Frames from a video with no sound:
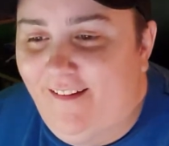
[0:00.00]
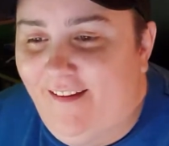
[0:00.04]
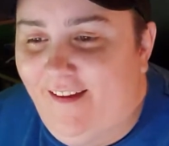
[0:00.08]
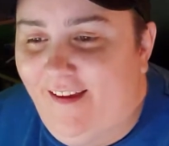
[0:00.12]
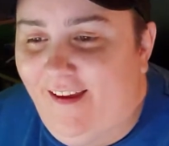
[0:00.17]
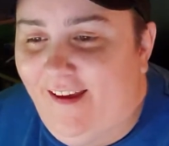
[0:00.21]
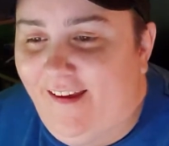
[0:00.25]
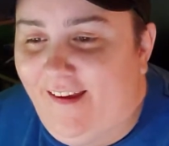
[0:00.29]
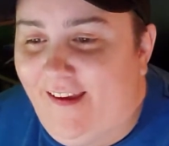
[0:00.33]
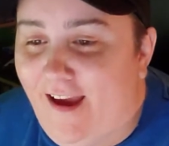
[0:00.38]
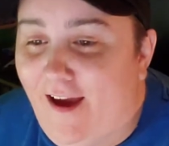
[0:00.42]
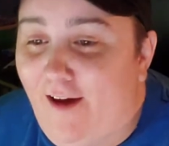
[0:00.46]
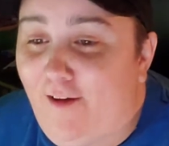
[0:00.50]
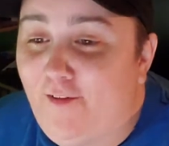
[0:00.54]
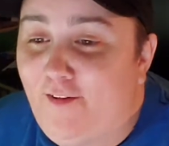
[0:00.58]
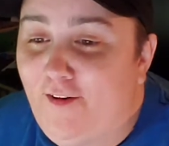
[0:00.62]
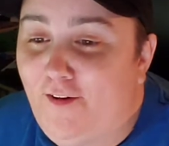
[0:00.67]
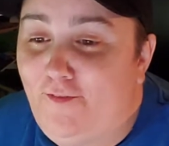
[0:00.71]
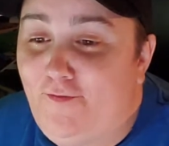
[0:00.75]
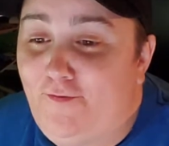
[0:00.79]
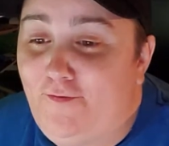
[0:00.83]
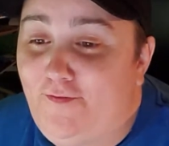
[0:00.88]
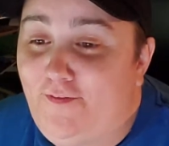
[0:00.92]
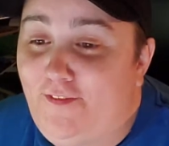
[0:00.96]
A gout
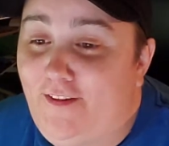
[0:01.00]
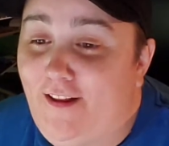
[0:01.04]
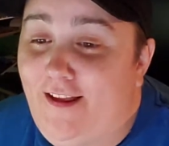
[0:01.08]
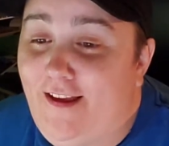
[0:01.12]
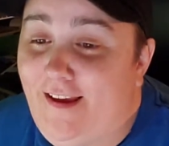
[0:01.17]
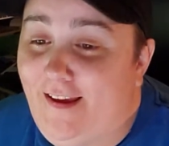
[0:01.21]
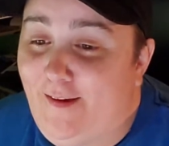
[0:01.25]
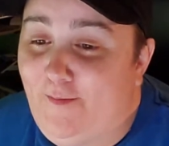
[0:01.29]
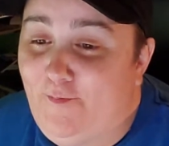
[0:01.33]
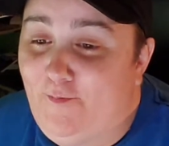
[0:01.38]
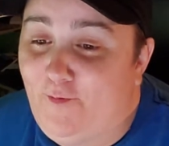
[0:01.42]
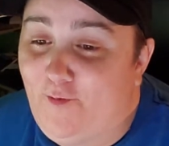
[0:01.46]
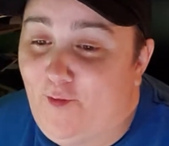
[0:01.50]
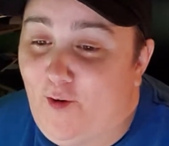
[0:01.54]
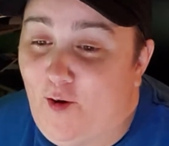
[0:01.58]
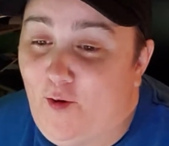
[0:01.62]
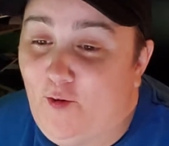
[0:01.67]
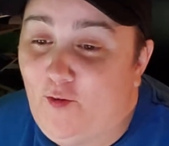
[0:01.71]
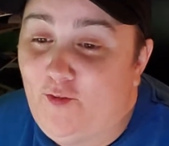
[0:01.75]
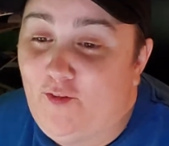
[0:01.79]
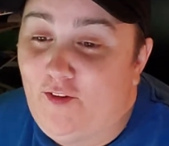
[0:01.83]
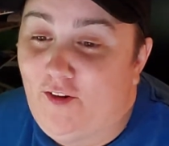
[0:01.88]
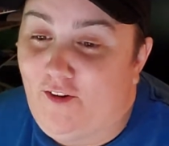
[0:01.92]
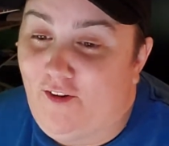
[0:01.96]
of flame
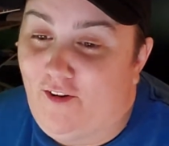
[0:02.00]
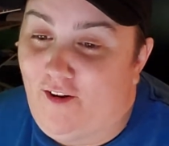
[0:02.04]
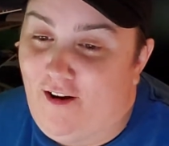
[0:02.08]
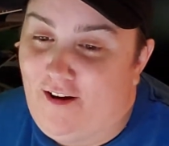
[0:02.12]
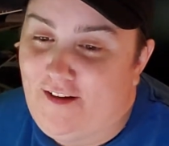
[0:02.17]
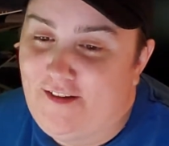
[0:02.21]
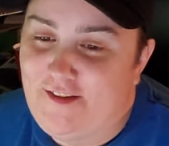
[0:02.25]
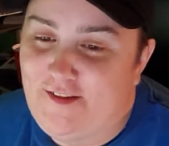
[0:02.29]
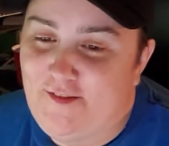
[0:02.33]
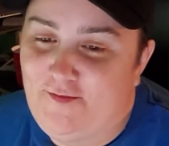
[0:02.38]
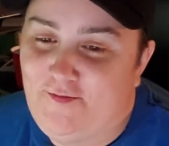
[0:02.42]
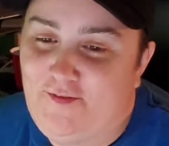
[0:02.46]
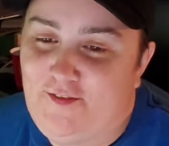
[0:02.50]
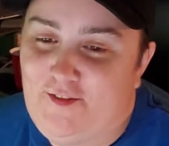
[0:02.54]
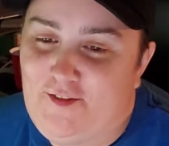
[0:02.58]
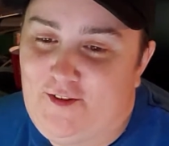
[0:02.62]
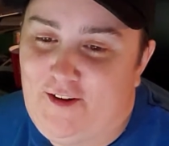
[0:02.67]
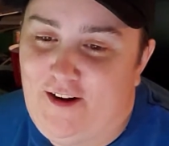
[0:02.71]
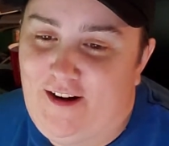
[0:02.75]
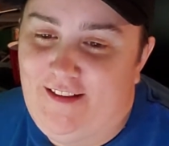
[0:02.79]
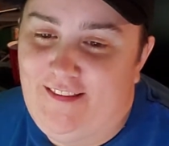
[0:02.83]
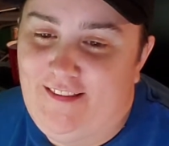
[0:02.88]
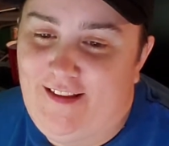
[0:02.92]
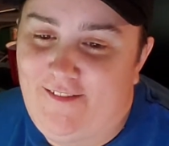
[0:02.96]
rolled across the
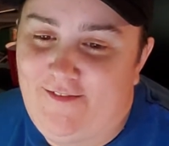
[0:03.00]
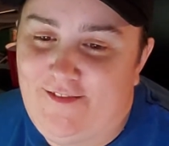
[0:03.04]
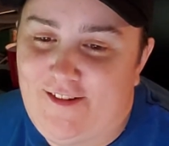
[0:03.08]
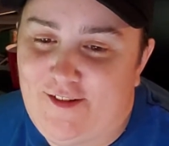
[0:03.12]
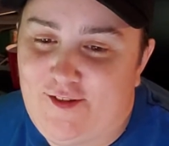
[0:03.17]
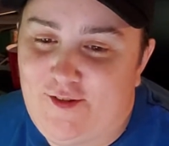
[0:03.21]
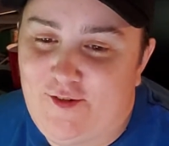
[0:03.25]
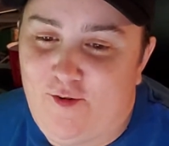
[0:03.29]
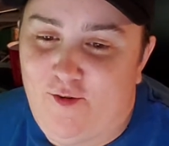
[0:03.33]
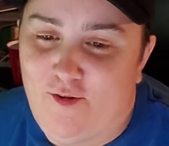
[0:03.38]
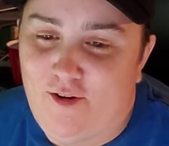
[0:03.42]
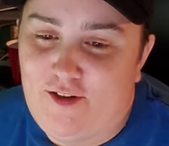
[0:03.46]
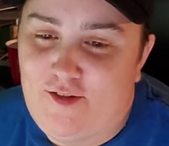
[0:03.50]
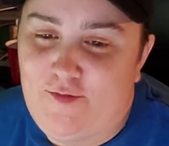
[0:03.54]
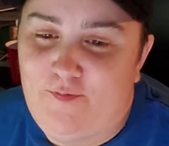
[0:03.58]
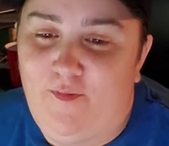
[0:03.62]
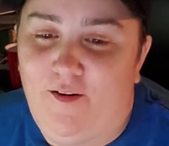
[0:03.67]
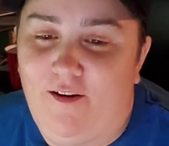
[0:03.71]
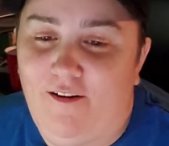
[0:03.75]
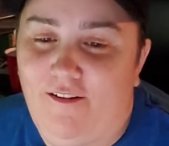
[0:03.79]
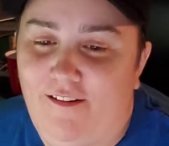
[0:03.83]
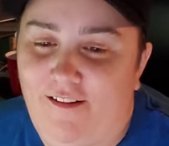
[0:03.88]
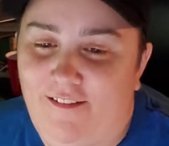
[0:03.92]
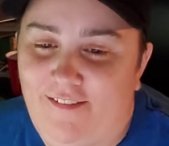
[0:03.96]
floor and left a scorch
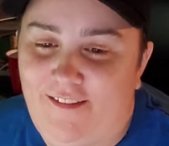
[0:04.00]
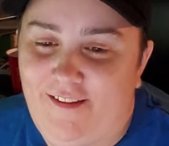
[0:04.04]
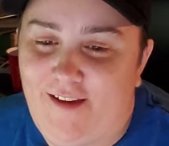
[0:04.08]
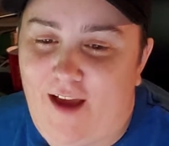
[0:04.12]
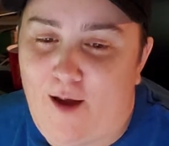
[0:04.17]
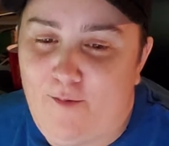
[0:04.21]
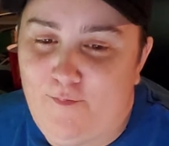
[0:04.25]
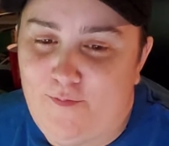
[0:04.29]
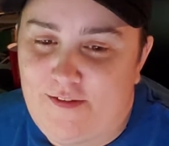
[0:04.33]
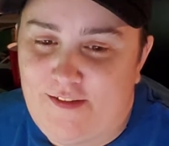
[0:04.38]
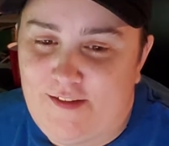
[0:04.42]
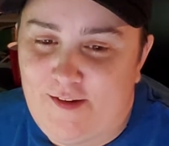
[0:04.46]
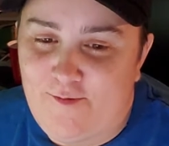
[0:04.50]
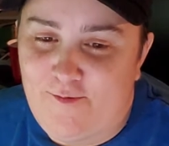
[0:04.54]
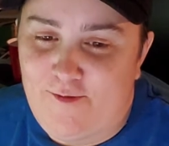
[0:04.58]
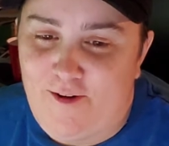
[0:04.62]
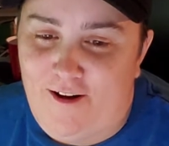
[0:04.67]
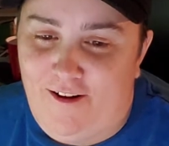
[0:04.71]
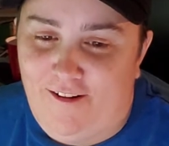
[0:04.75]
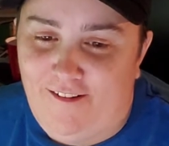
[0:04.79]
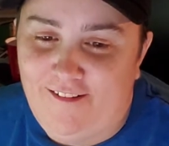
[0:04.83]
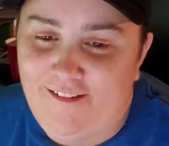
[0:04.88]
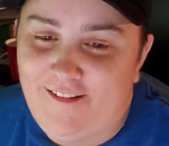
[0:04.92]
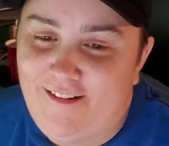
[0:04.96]
mark on the opposite
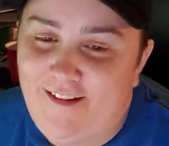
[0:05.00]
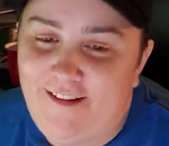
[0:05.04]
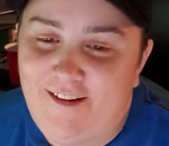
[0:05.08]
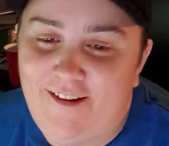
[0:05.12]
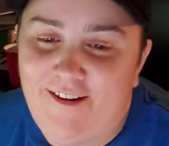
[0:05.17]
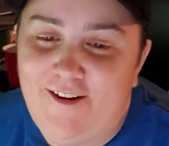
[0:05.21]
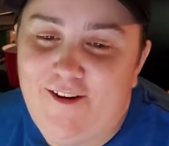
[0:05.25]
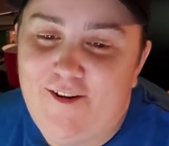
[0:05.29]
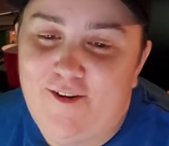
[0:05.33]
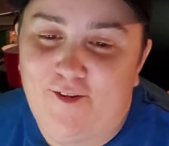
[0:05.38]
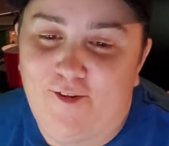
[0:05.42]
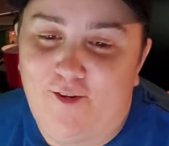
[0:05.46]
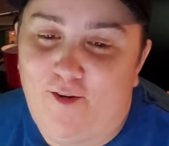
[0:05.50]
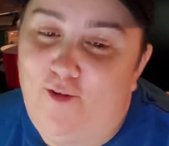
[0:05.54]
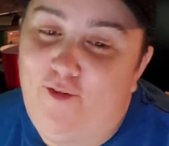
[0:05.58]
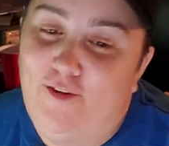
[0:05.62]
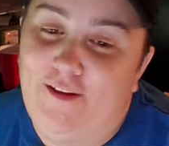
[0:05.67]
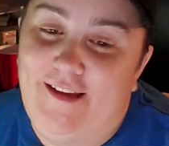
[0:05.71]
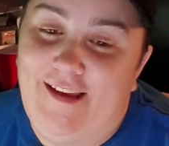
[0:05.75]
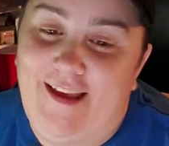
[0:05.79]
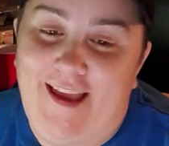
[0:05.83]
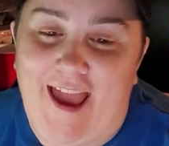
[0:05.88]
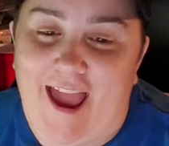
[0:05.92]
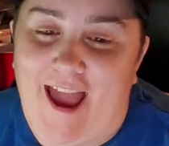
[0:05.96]
wall.
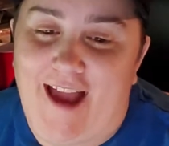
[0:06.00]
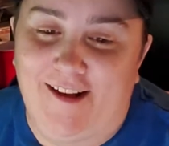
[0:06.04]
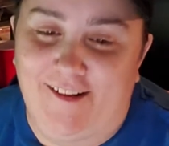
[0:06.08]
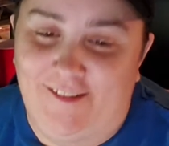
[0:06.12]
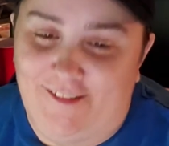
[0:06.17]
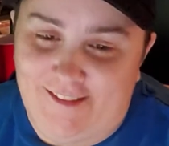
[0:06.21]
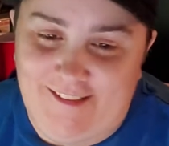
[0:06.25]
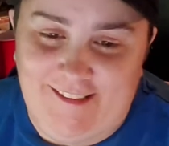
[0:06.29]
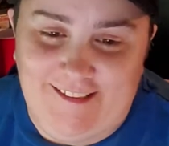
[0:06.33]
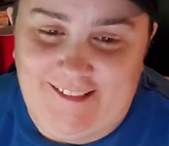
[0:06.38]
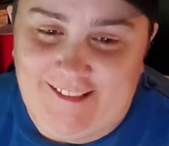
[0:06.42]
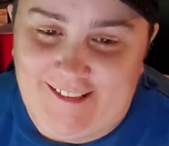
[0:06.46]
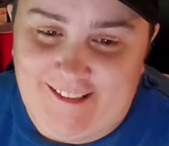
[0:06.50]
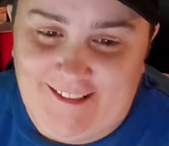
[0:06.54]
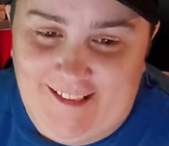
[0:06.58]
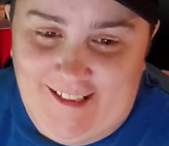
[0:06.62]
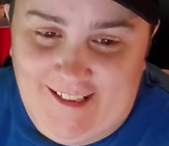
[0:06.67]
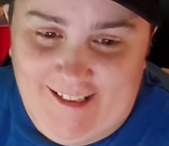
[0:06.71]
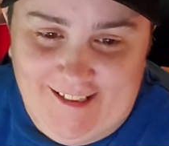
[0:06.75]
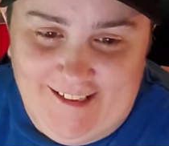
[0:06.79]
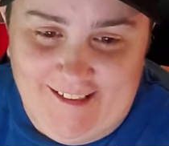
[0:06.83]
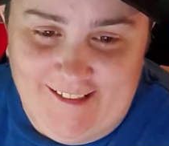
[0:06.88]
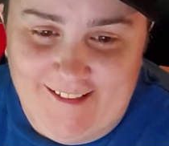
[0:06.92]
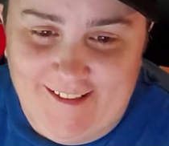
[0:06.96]
Crowley cackled in
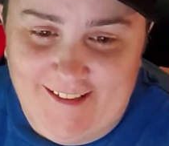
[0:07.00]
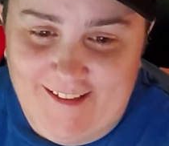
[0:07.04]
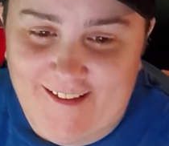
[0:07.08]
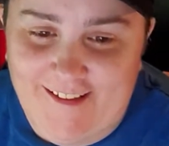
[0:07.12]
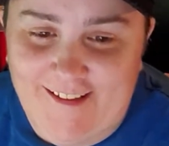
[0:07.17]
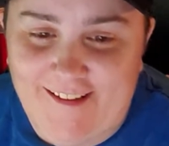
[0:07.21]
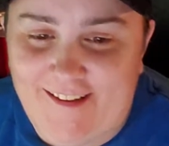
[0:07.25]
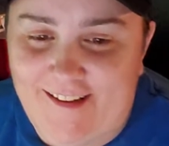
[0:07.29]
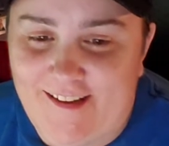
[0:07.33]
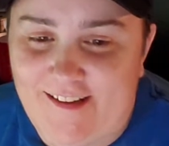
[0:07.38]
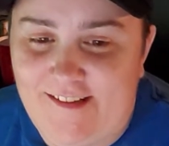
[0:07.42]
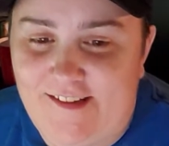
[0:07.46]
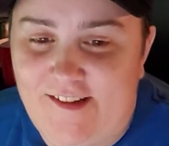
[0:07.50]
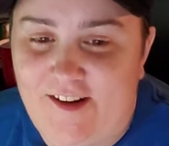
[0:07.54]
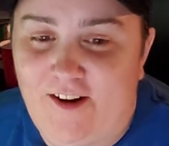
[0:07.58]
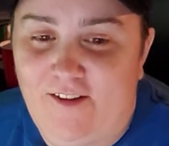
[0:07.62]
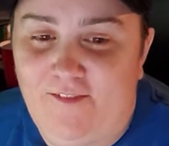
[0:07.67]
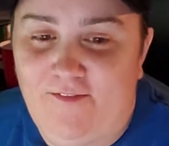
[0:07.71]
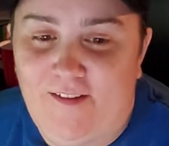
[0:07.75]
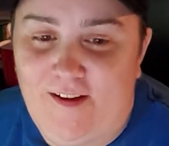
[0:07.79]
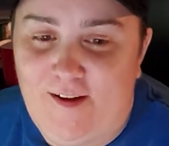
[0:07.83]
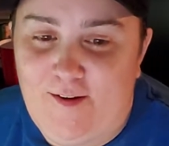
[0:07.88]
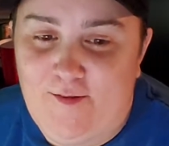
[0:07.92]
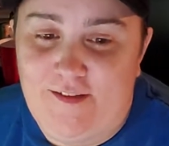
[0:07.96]
delight.
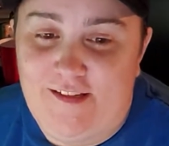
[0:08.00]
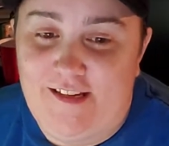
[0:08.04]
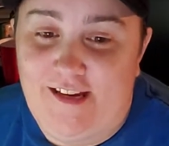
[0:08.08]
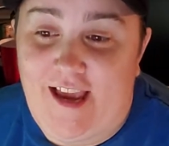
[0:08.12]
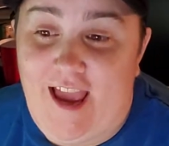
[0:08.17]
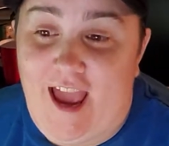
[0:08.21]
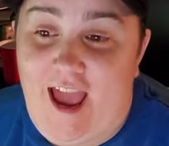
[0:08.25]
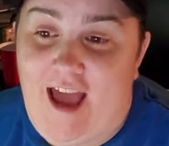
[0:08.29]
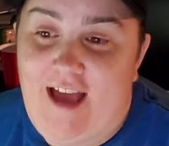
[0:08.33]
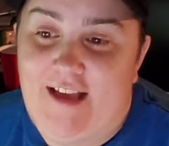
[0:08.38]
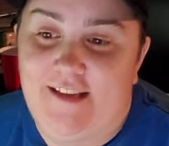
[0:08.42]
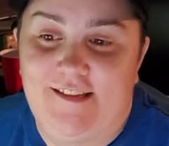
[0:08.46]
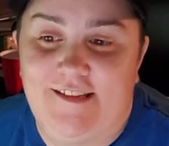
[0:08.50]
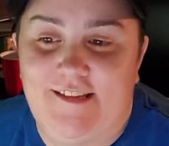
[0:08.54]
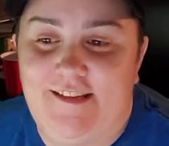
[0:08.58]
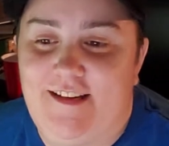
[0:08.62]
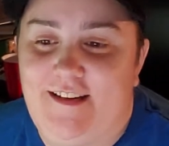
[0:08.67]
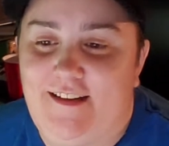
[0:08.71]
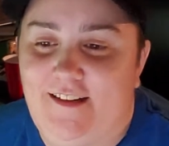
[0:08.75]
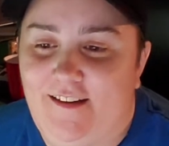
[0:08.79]
Aziraphale was aghast.